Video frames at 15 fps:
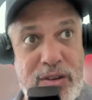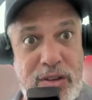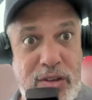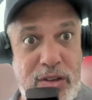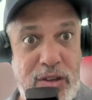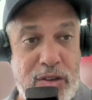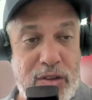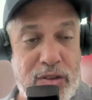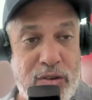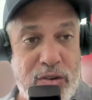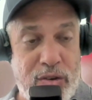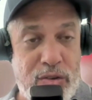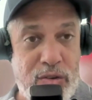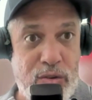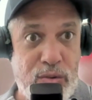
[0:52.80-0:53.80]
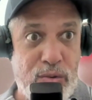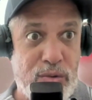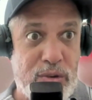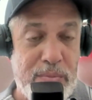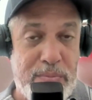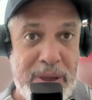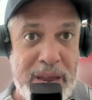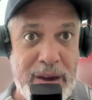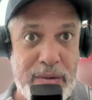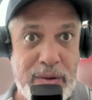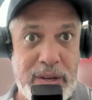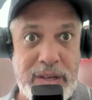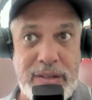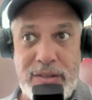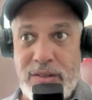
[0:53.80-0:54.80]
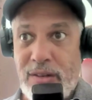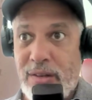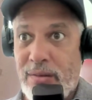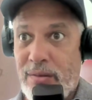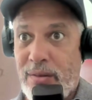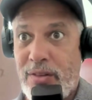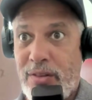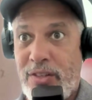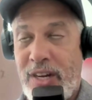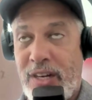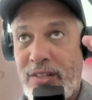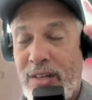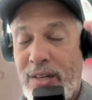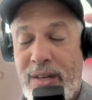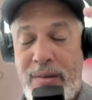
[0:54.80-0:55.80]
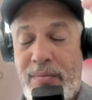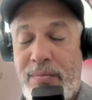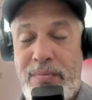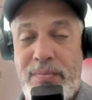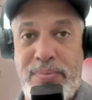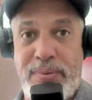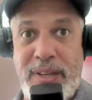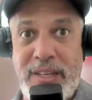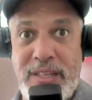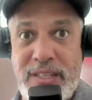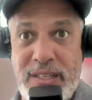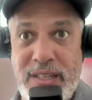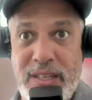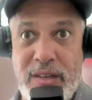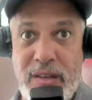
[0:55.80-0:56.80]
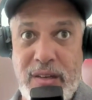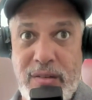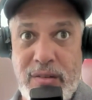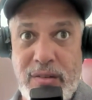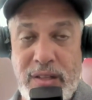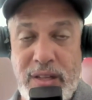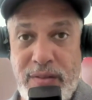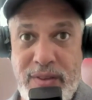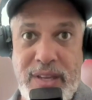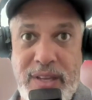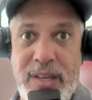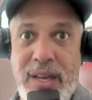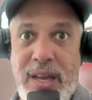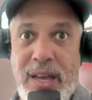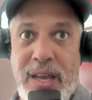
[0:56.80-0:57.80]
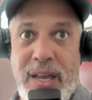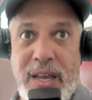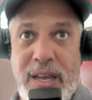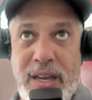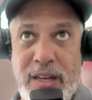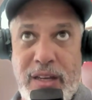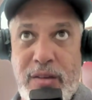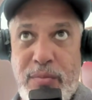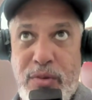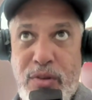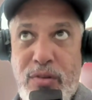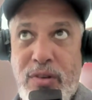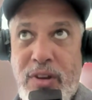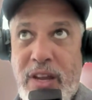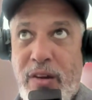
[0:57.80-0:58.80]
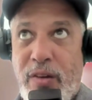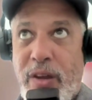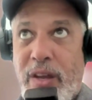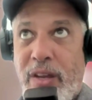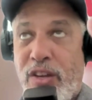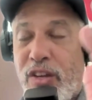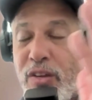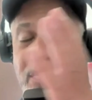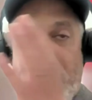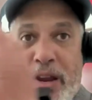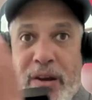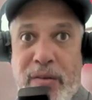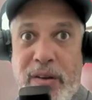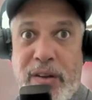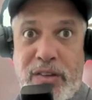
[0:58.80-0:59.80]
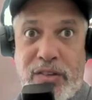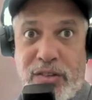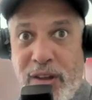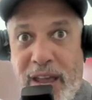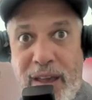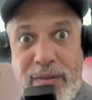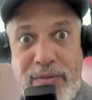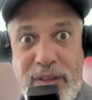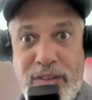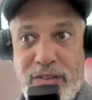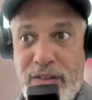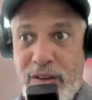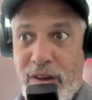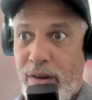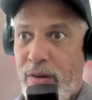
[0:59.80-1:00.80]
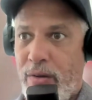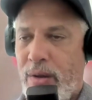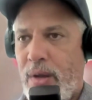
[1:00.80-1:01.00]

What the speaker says: you're comparing it, policing, living in a community area, and you're comparing it to how things go